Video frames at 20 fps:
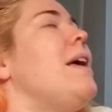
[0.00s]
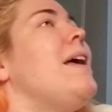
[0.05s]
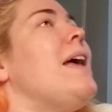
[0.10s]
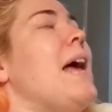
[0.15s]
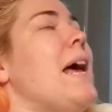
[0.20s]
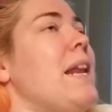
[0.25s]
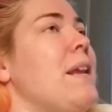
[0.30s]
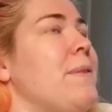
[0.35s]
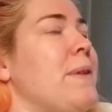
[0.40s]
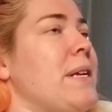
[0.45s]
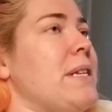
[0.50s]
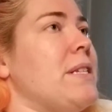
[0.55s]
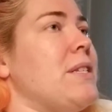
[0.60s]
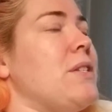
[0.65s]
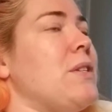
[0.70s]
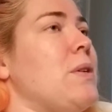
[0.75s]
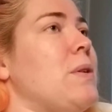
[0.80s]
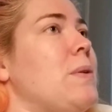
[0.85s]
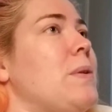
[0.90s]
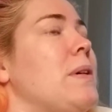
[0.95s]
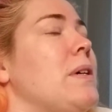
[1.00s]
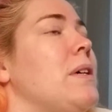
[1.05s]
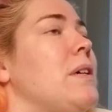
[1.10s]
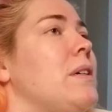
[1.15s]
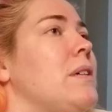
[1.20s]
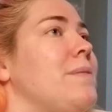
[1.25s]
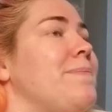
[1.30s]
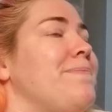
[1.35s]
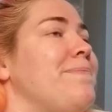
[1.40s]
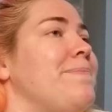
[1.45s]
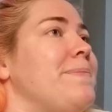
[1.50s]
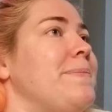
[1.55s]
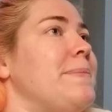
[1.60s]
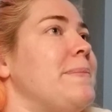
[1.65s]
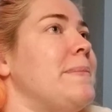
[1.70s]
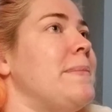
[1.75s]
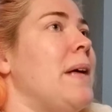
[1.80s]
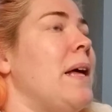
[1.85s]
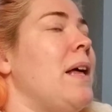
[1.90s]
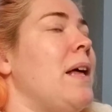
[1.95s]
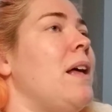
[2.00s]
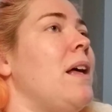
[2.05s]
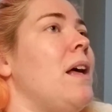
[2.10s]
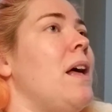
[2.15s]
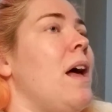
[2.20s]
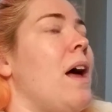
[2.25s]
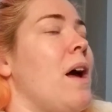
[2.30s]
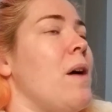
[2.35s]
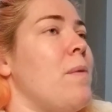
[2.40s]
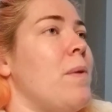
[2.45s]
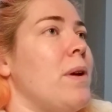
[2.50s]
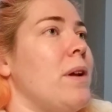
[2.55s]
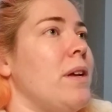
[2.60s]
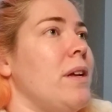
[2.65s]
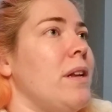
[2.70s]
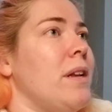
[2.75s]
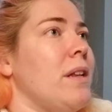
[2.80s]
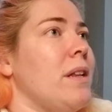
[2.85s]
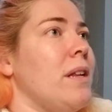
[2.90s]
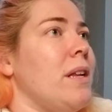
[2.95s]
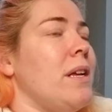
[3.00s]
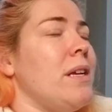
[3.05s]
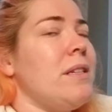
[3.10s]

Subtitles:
Anyways, so I wanted